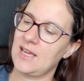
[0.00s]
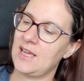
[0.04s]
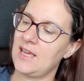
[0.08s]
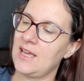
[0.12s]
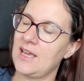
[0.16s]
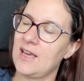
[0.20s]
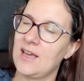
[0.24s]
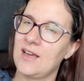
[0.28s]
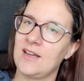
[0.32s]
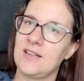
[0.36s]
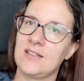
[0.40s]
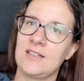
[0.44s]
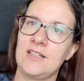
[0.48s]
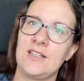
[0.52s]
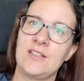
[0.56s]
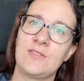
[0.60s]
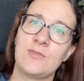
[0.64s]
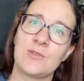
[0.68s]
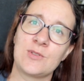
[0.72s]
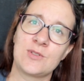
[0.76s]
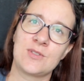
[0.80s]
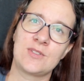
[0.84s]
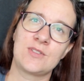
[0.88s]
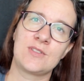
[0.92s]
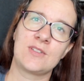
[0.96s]
and it
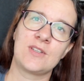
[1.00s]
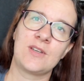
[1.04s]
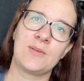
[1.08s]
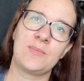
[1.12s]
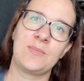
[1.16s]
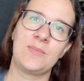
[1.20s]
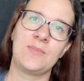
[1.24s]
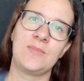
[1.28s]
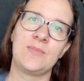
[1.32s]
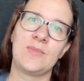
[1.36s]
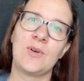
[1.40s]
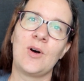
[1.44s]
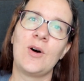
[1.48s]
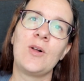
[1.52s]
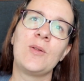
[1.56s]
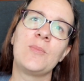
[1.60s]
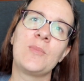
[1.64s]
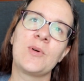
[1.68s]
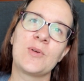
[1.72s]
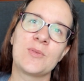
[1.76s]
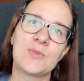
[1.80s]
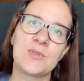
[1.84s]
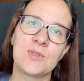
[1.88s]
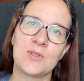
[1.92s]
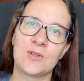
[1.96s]
was
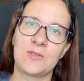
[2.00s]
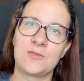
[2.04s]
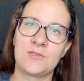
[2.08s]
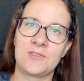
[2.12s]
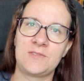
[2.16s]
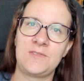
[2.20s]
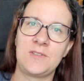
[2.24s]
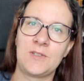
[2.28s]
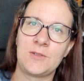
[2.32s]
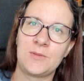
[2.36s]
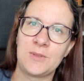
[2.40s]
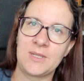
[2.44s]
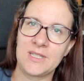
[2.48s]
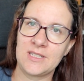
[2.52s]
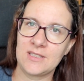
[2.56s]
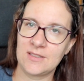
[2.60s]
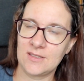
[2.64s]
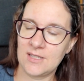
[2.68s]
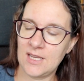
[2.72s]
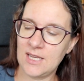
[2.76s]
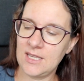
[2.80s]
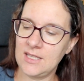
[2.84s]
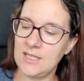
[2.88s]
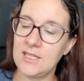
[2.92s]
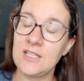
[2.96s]
almost overflowing.
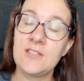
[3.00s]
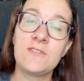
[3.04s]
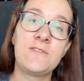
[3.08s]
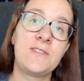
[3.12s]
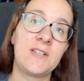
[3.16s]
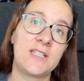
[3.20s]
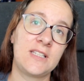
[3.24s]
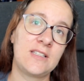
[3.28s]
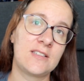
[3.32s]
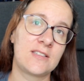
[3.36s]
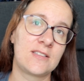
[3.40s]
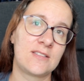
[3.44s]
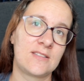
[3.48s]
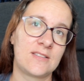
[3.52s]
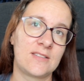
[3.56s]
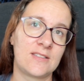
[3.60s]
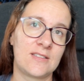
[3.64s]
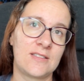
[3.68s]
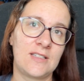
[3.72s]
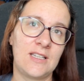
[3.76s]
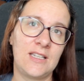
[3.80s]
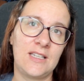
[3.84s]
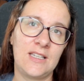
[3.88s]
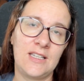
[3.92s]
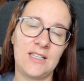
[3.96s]
It fit.
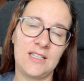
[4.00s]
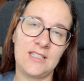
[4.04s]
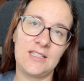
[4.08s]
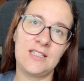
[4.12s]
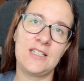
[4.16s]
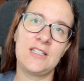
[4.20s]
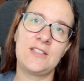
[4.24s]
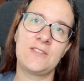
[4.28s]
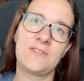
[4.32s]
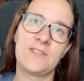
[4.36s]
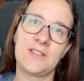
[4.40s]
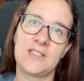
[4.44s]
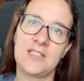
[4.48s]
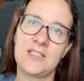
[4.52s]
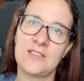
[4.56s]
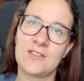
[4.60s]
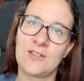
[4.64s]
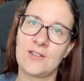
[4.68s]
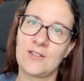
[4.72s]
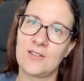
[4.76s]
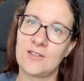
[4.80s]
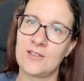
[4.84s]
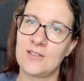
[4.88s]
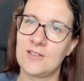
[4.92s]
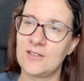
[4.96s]
It did fit
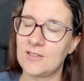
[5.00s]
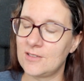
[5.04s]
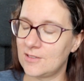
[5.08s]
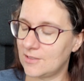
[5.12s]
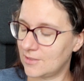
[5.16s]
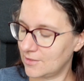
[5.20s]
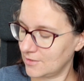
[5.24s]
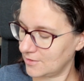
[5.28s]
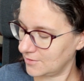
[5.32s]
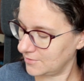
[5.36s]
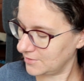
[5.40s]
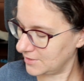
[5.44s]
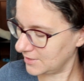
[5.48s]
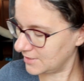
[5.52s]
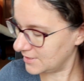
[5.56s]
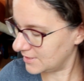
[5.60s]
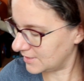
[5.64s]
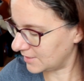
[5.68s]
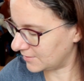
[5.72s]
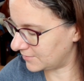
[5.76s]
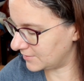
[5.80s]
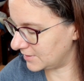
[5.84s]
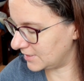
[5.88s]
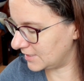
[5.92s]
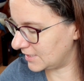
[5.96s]
all of the
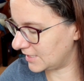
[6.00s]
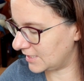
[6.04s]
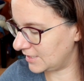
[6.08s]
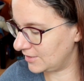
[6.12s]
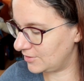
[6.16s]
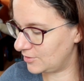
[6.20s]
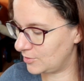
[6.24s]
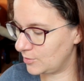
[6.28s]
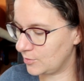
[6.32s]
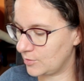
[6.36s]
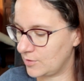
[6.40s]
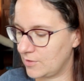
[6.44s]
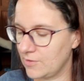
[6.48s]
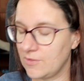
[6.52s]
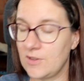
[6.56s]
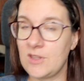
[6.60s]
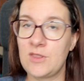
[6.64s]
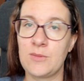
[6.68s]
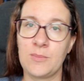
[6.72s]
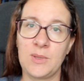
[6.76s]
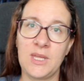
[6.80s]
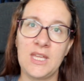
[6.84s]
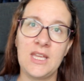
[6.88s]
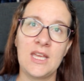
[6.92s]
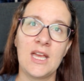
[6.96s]
stuff that I took
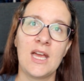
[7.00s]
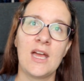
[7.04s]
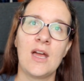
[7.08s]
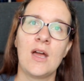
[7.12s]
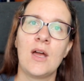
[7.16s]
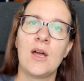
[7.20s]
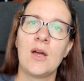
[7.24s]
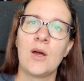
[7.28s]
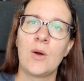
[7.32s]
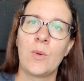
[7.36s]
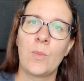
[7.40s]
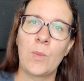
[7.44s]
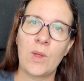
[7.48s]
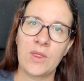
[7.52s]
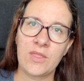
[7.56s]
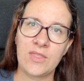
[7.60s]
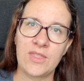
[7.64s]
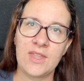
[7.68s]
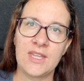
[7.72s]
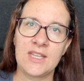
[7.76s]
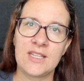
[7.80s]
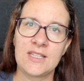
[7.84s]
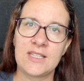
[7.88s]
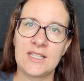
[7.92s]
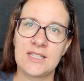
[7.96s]
with me. One
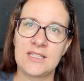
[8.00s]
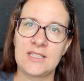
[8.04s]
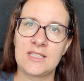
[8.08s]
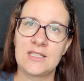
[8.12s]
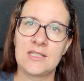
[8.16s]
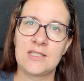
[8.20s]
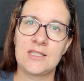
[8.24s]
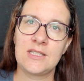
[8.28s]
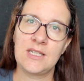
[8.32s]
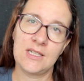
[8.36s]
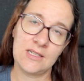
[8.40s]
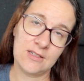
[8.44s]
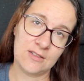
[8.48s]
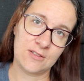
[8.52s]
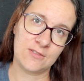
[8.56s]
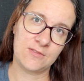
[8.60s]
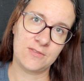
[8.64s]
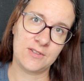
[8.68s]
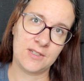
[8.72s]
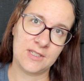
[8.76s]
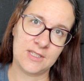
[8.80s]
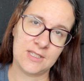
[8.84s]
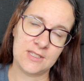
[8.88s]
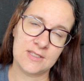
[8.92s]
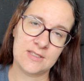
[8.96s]
thing that didn't
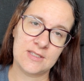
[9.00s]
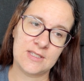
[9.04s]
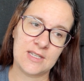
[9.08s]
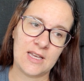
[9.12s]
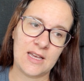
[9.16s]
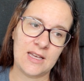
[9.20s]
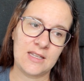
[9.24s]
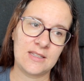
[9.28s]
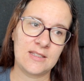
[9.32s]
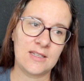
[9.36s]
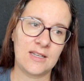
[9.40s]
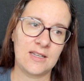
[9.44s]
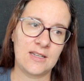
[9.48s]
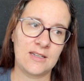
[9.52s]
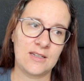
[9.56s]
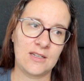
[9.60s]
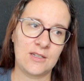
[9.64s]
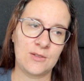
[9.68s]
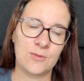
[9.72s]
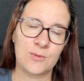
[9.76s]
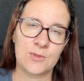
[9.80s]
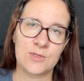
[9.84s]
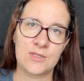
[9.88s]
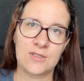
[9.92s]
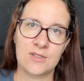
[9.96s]
fit inside, and
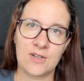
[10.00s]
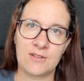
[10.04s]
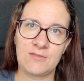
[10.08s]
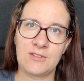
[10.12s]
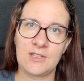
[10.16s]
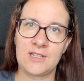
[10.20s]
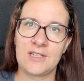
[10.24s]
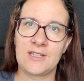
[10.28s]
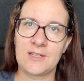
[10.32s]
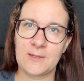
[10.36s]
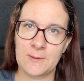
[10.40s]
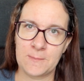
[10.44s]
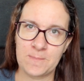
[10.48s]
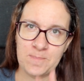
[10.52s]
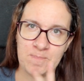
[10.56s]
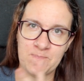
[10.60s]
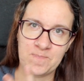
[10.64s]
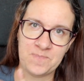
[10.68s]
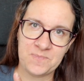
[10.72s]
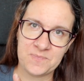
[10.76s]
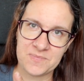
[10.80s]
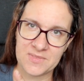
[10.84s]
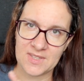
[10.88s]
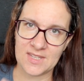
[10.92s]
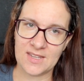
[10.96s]
that was traveling
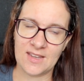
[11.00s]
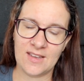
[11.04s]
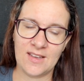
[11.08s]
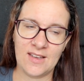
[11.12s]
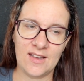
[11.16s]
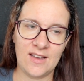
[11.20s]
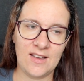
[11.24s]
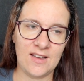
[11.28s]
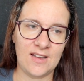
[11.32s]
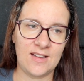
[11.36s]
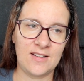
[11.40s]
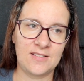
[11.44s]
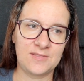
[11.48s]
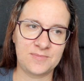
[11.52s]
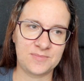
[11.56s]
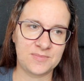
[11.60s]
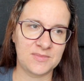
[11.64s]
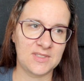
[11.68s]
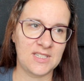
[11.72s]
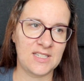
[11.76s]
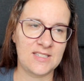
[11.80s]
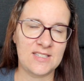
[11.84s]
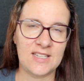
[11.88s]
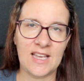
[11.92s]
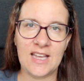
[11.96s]

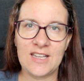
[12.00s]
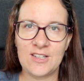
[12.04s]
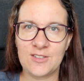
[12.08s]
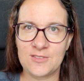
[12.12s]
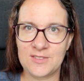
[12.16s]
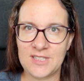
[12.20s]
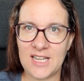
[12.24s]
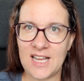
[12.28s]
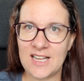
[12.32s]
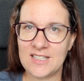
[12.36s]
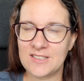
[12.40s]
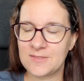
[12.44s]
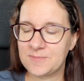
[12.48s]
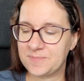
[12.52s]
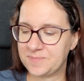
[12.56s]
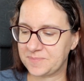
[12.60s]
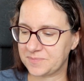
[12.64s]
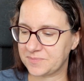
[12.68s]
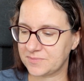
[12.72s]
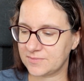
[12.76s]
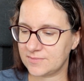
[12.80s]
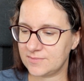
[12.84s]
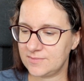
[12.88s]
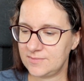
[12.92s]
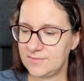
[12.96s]
aside of that.
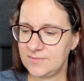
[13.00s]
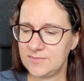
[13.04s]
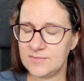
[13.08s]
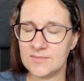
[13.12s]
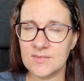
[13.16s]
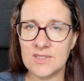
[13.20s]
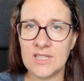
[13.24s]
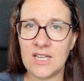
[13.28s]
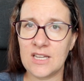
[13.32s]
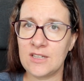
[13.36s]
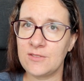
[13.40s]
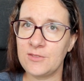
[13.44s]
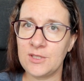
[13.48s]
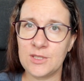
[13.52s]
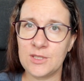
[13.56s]
And